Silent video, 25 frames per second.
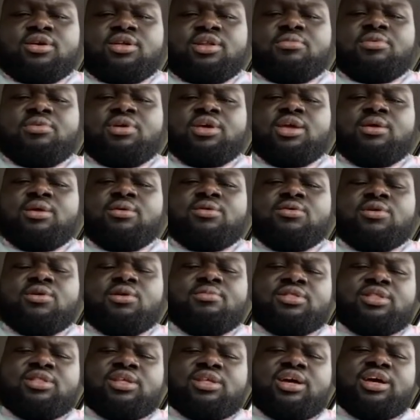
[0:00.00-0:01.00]
Let me keep
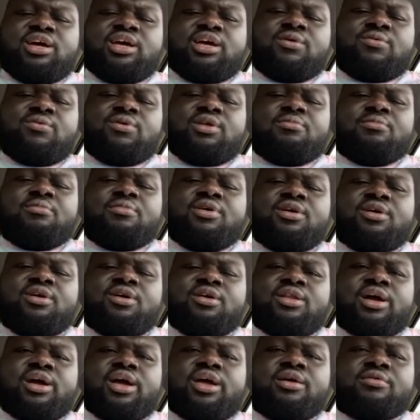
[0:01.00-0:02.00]
doing my thing with it,
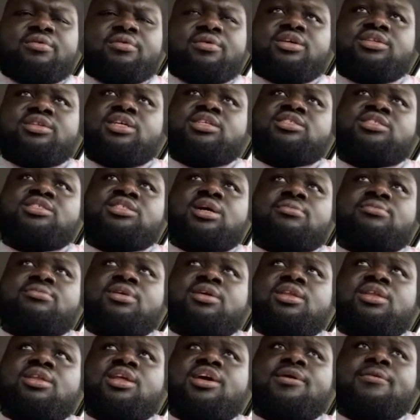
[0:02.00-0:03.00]
man. Like, because it's
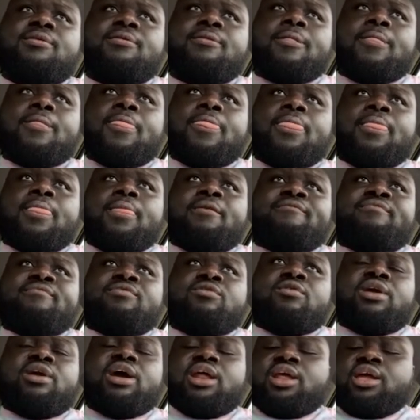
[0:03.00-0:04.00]
something that
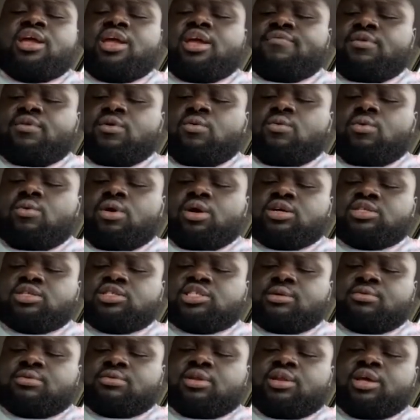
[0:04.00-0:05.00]
you got to give the world
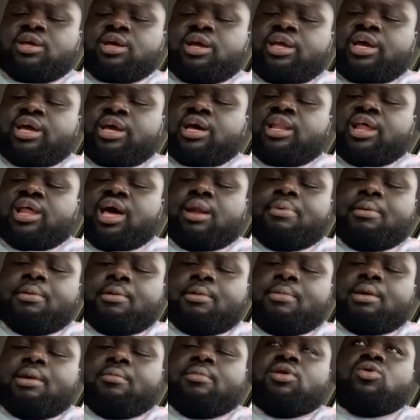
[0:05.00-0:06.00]
something that, yeah, a lot of
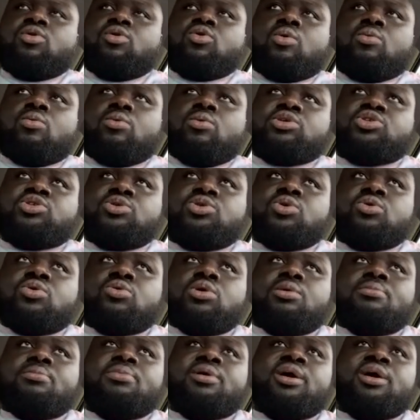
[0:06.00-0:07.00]
people may be doing what you're
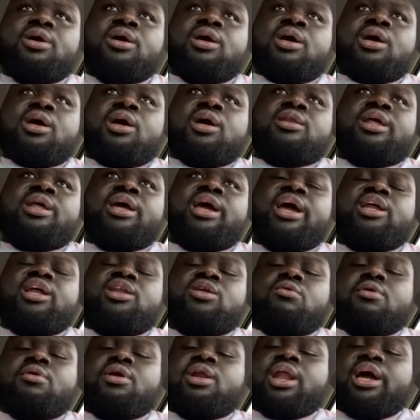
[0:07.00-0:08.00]
doing, but they
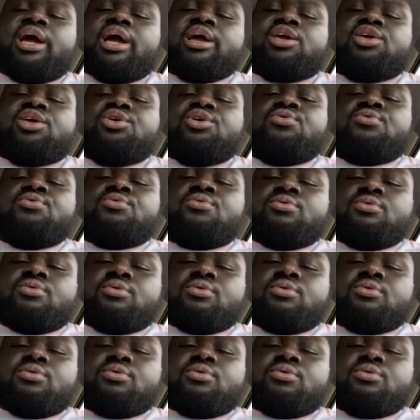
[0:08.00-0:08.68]
ain't doing it like you.